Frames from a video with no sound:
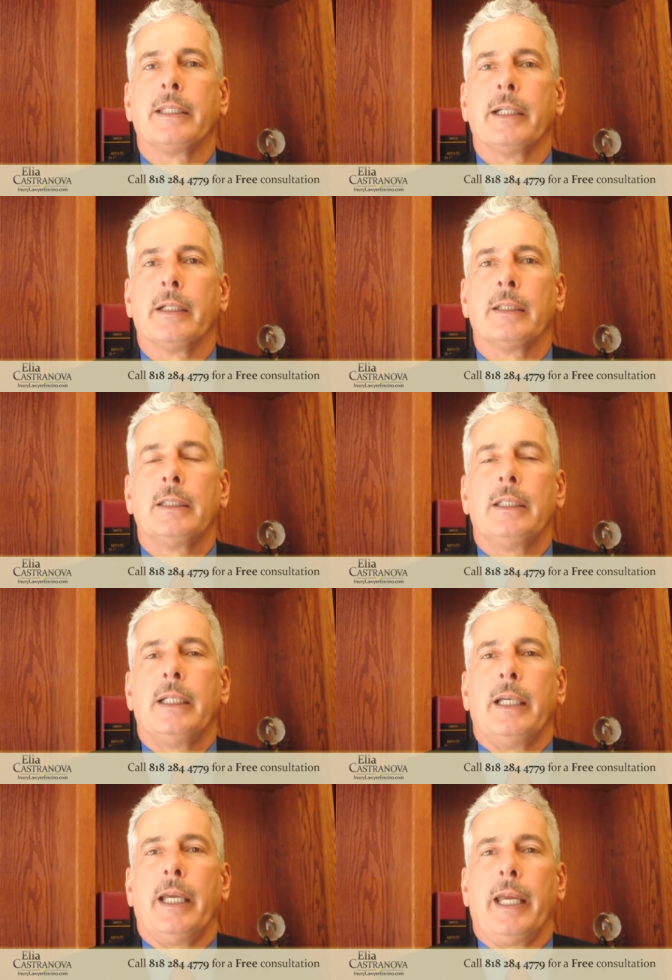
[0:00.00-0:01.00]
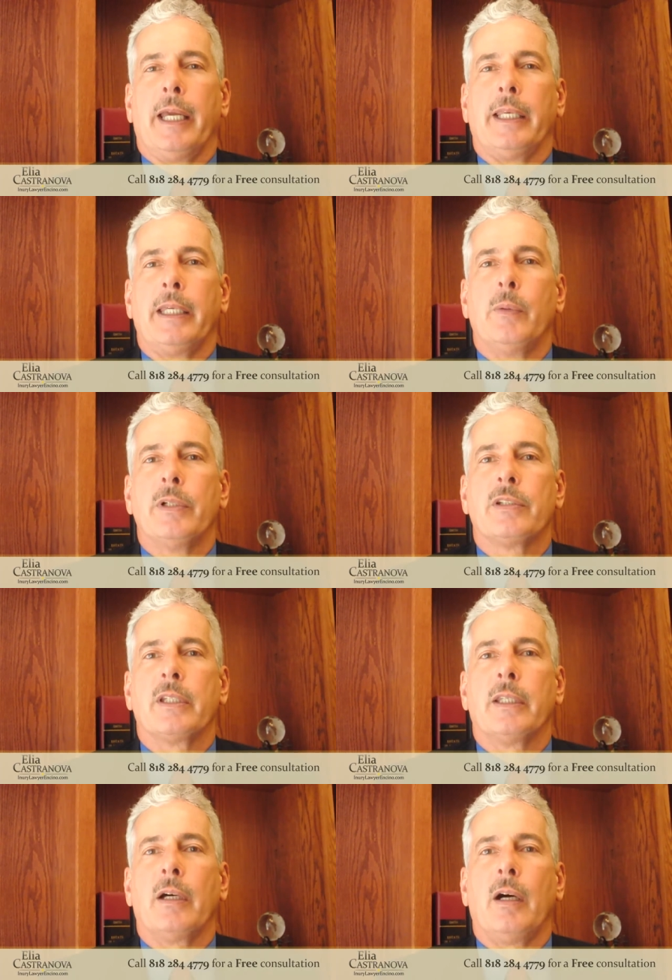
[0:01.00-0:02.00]
there. And he was
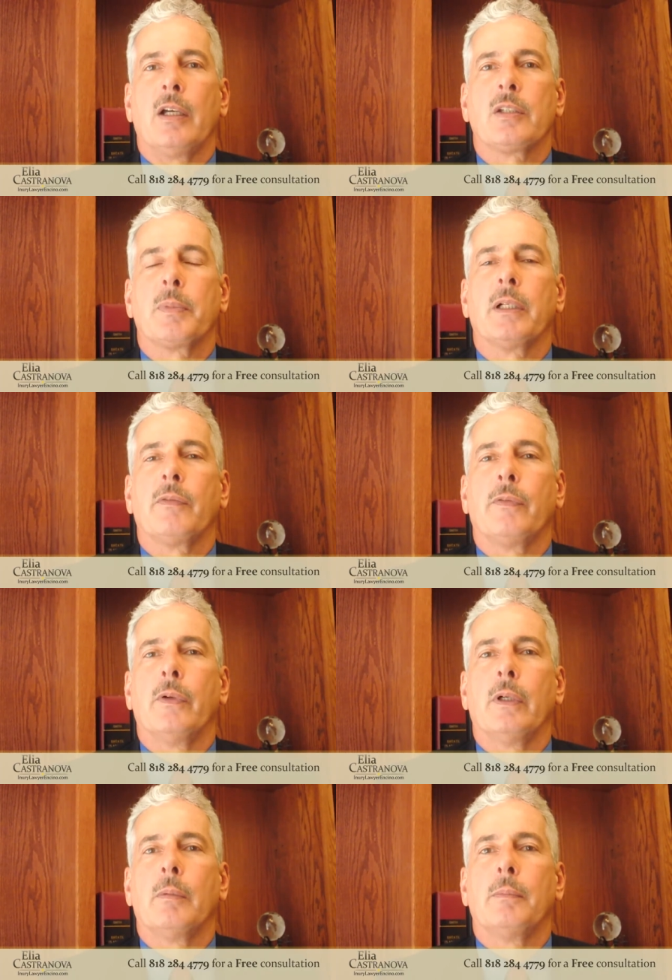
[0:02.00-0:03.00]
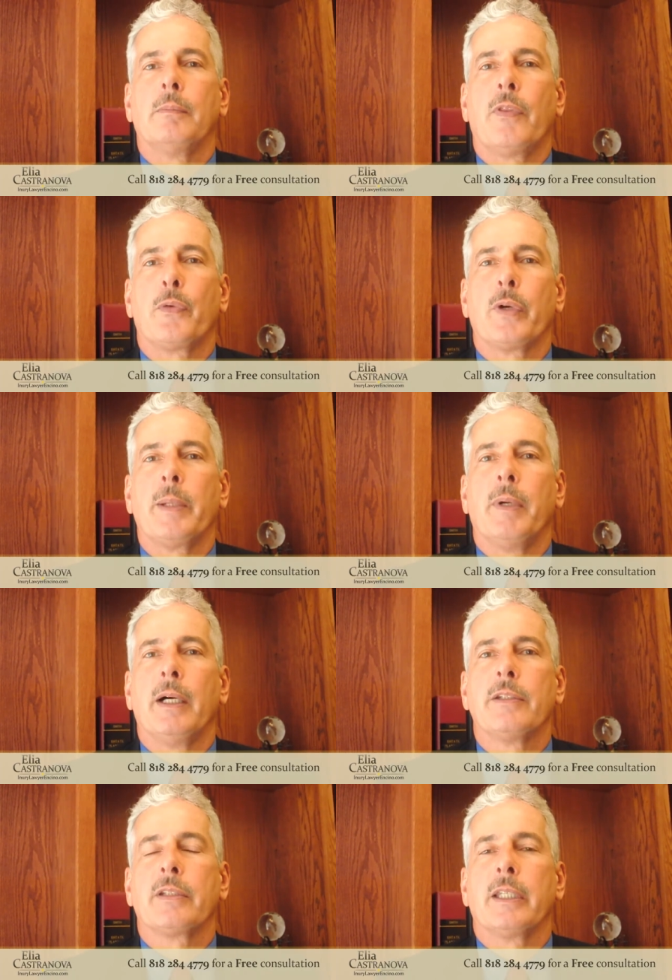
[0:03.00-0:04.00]
in the hospital for 3
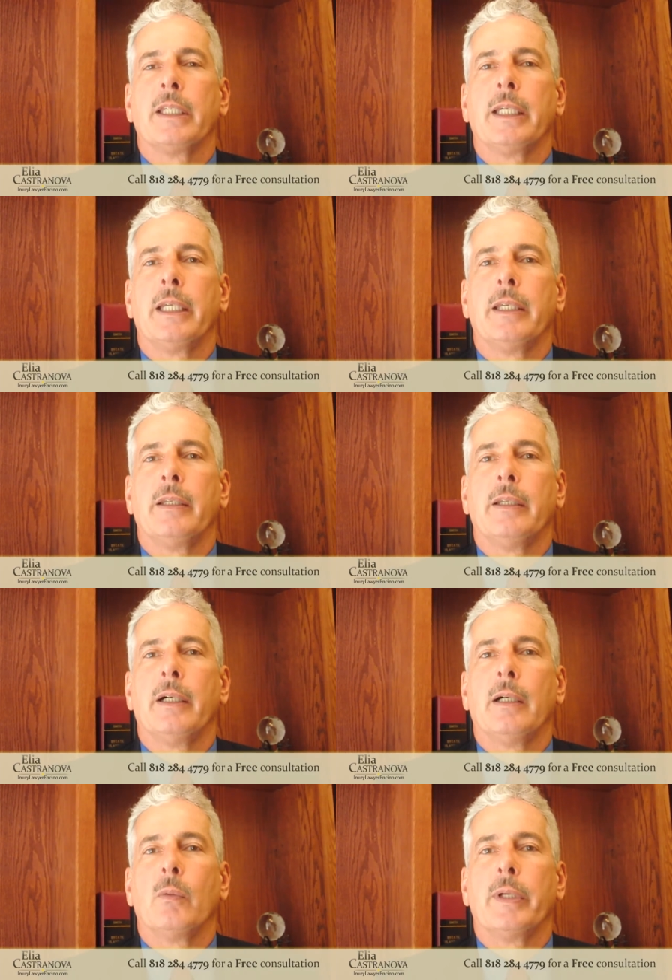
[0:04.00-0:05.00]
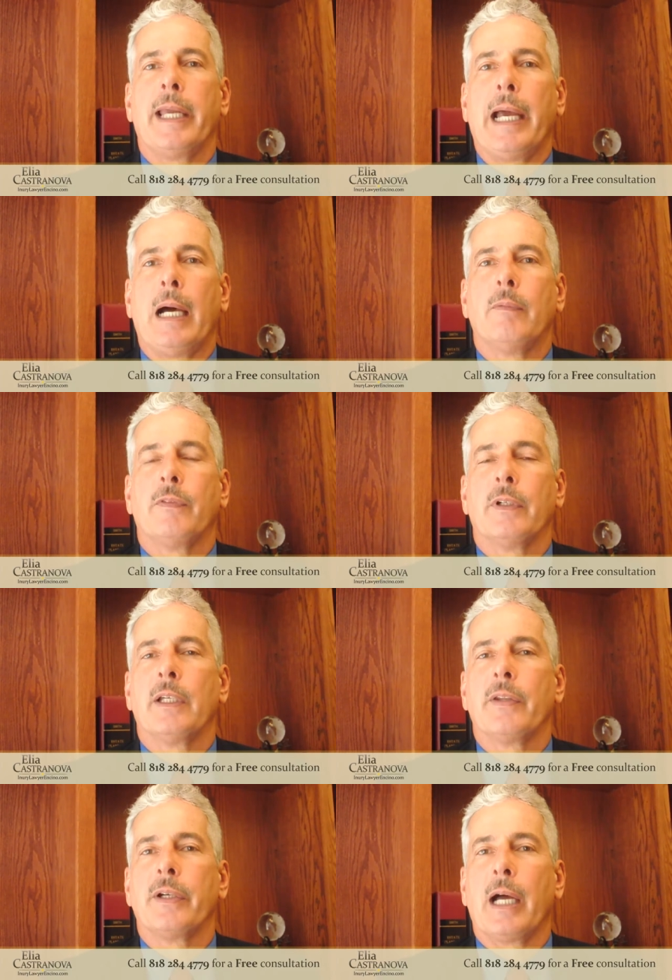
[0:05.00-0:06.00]
months and in rehab for
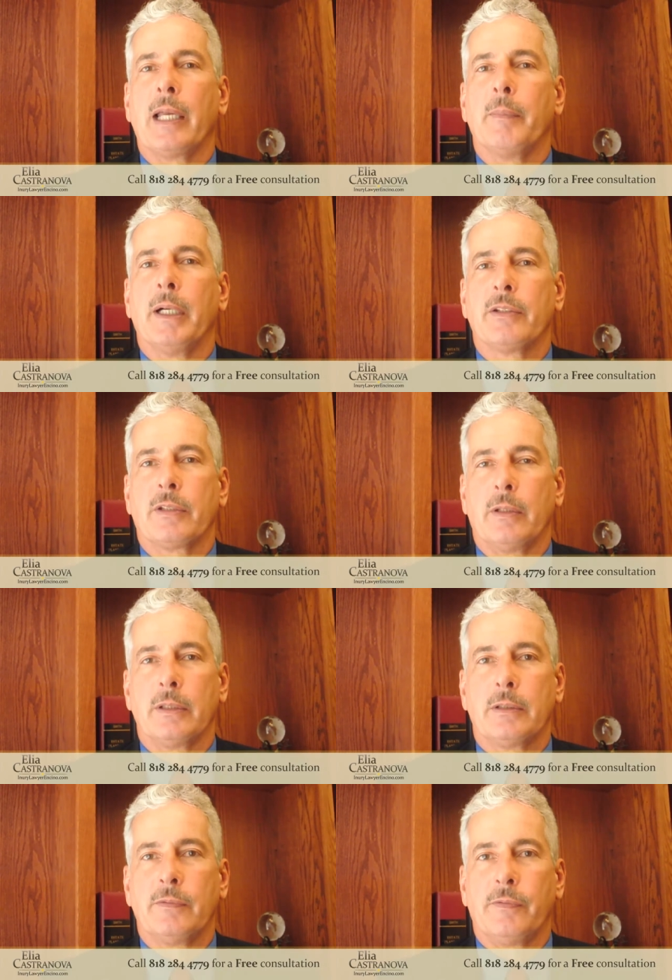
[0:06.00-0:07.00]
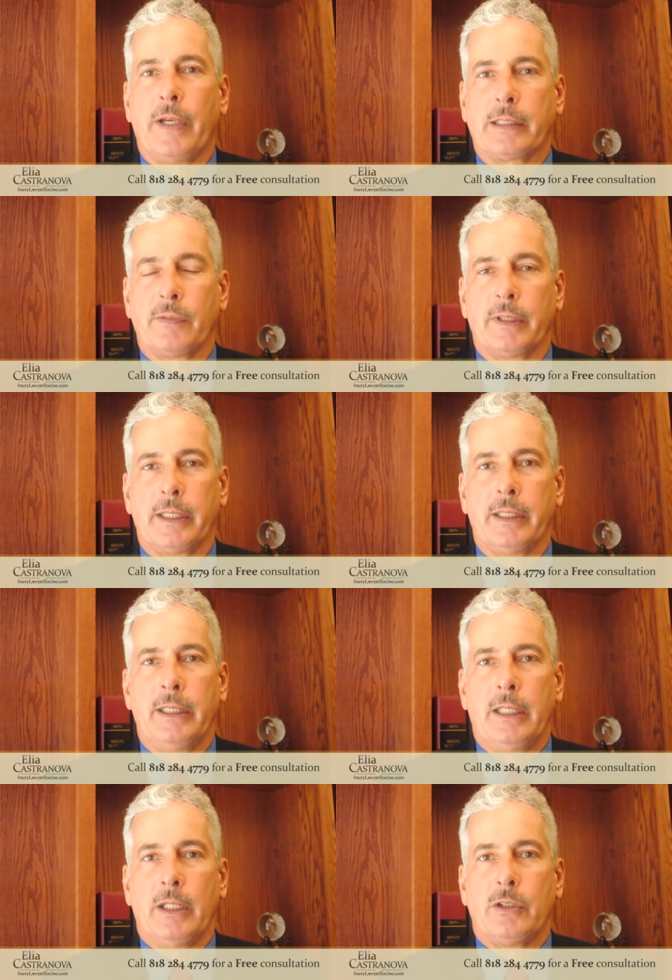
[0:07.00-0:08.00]
another 9 months. So it effectively
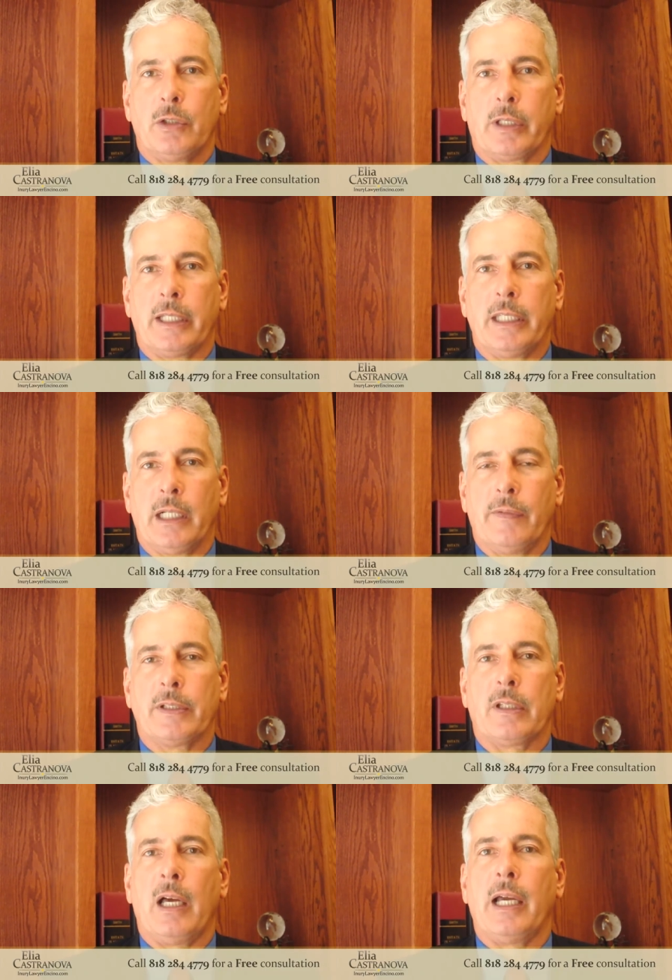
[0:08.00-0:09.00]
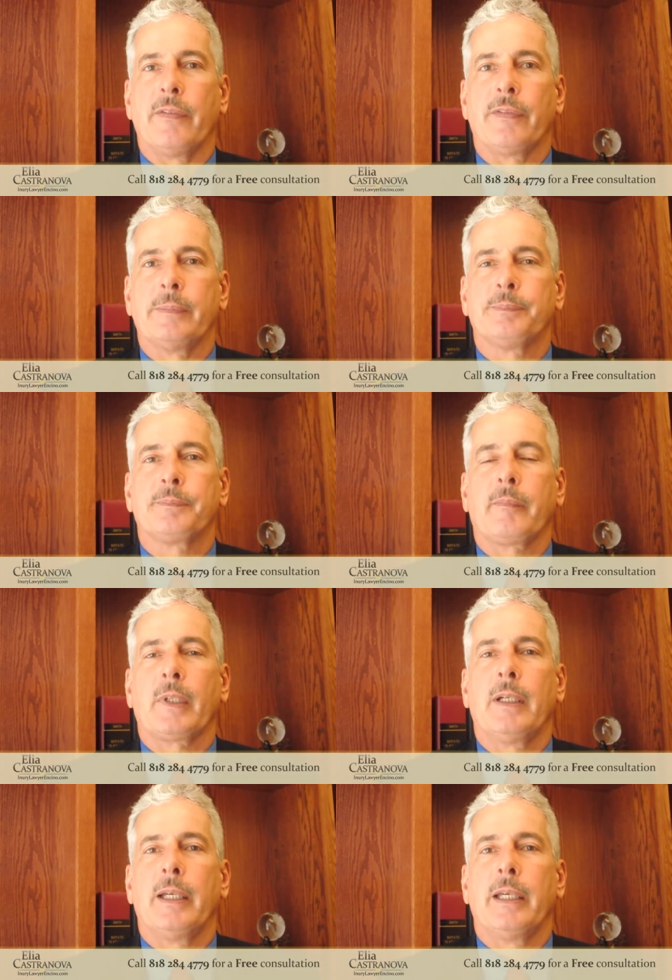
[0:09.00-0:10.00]
took a year of his life.
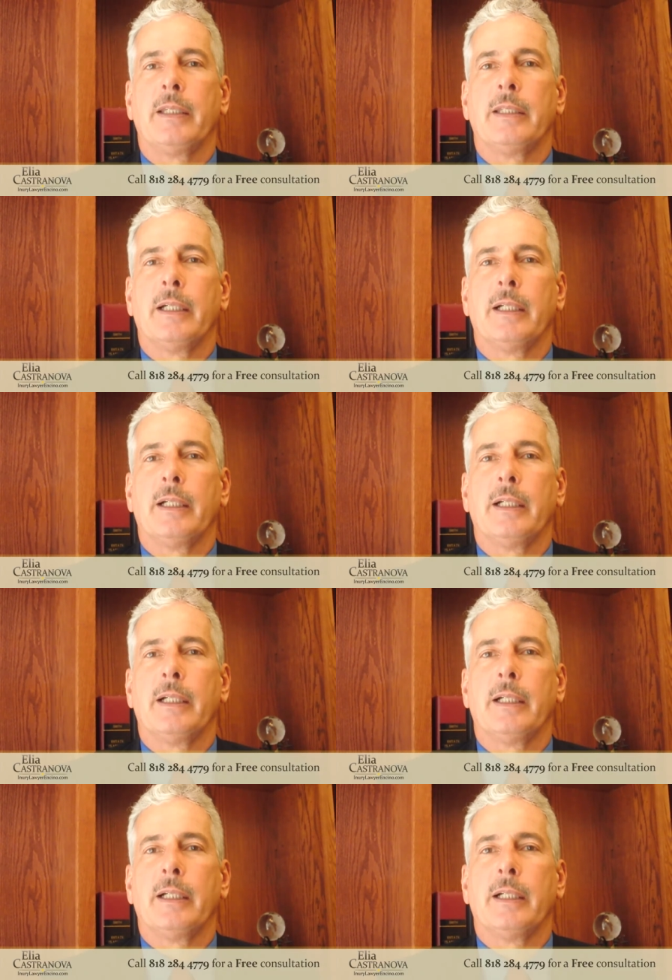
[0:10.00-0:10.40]
And